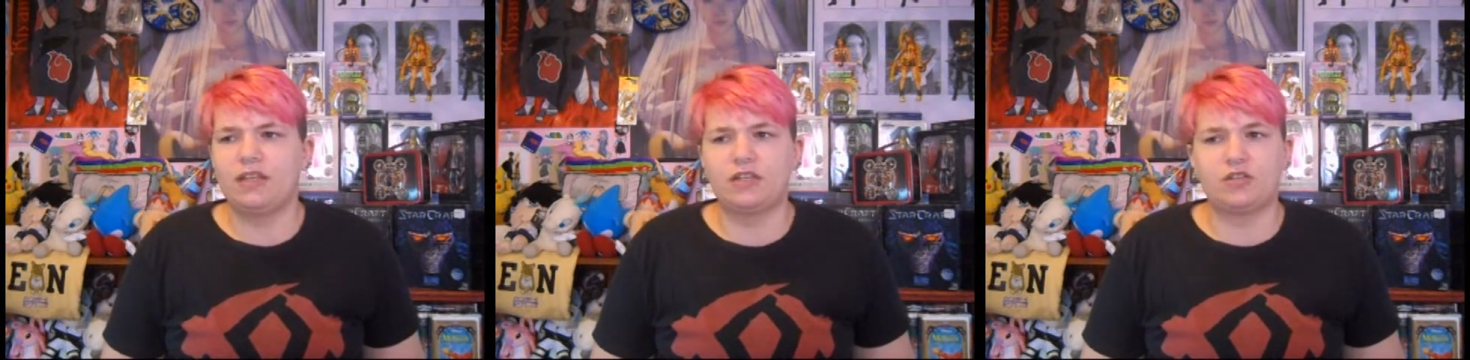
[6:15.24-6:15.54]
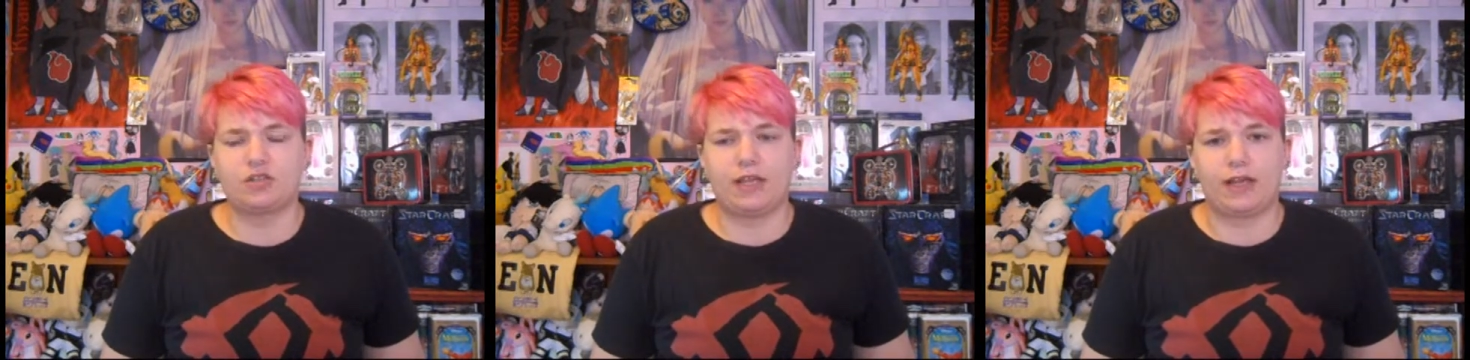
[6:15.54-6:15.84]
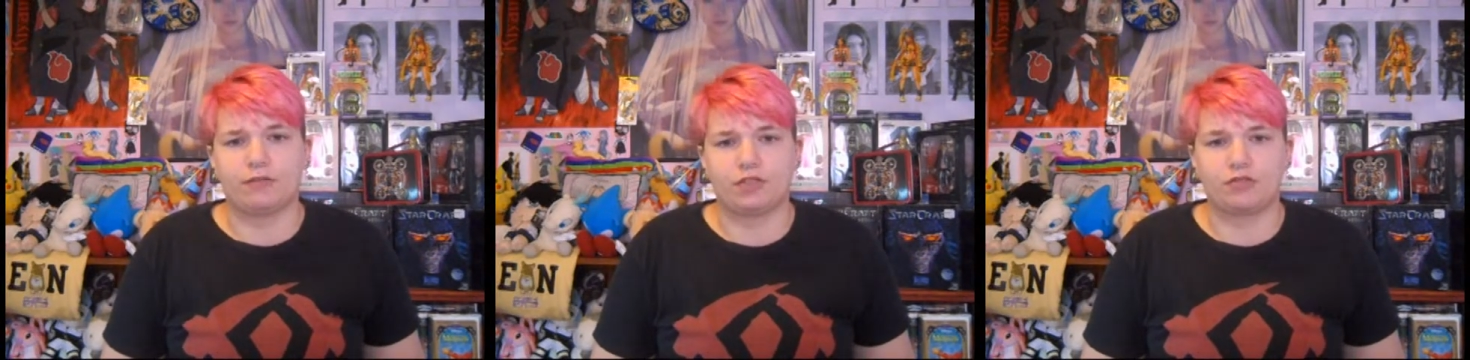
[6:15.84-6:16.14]
That's usually
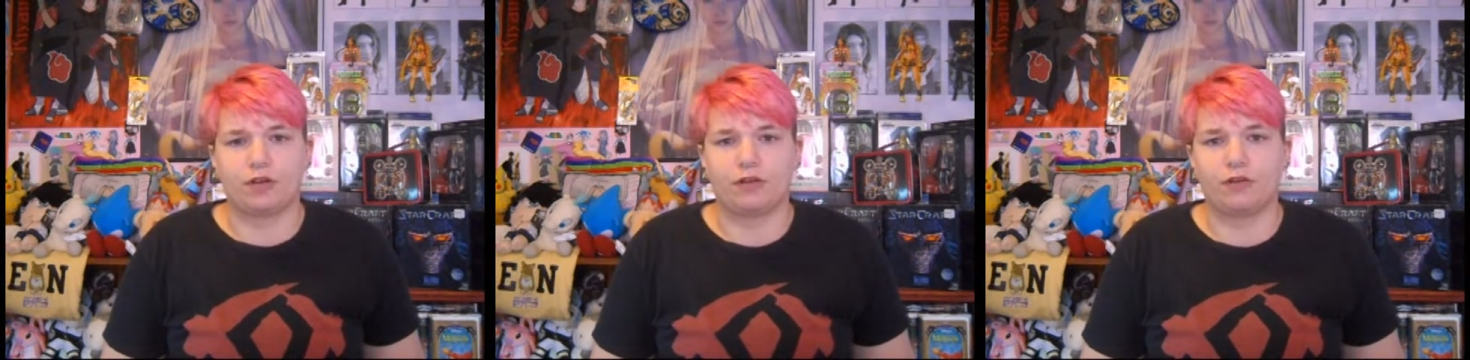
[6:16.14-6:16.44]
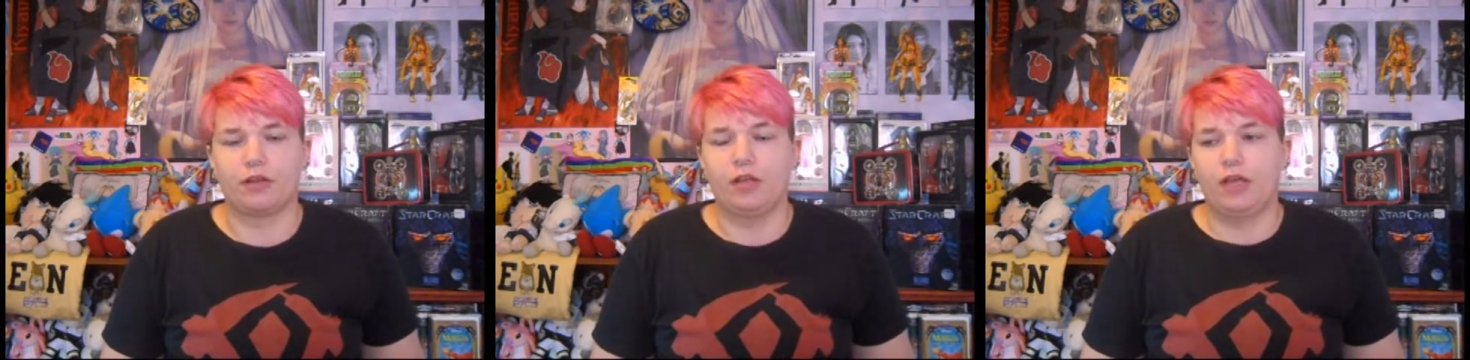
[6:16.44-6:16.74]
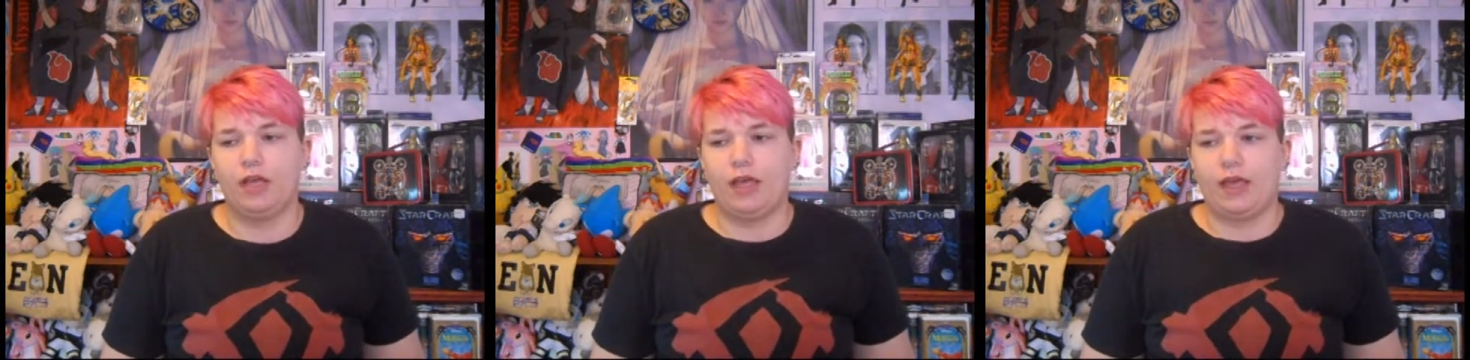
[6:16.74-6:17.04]
how it's triggered.
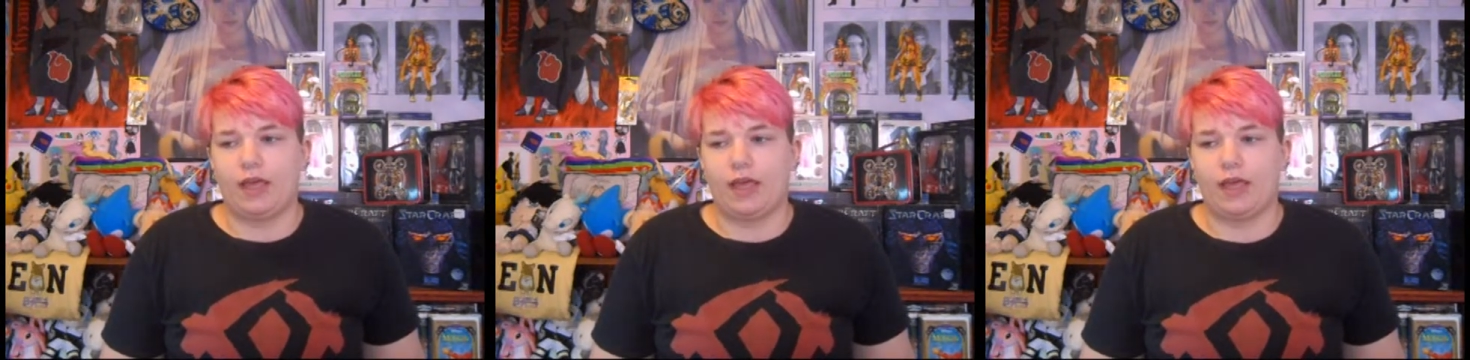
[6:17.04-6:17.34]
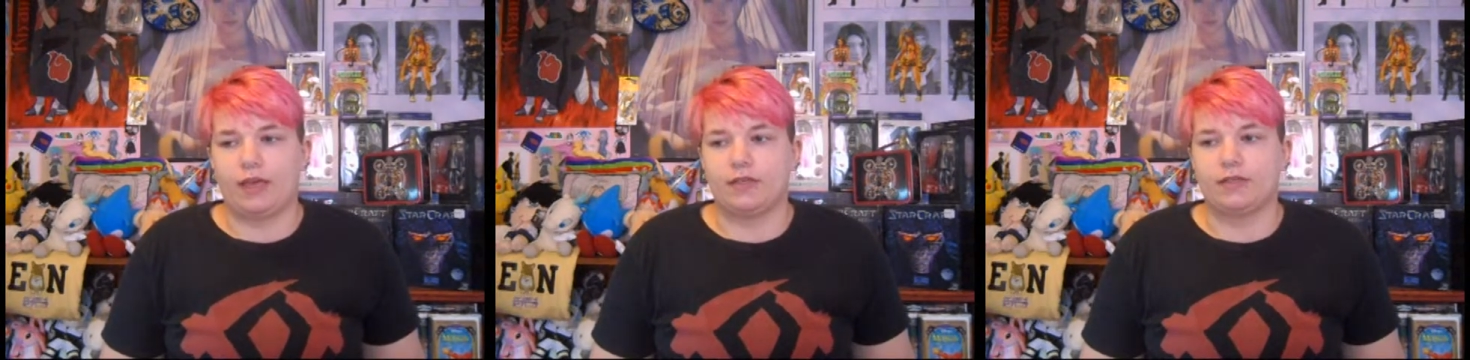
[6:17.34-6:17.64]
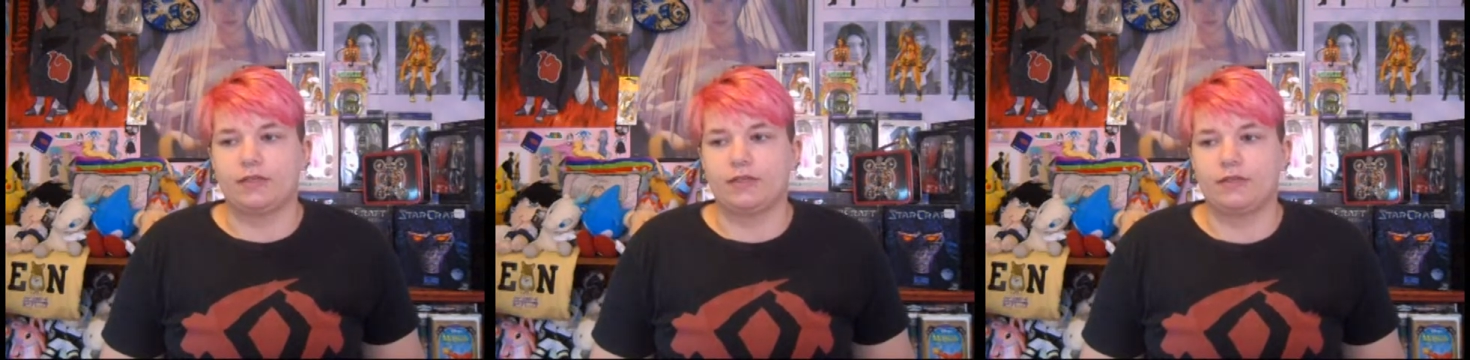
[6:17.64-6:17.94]
And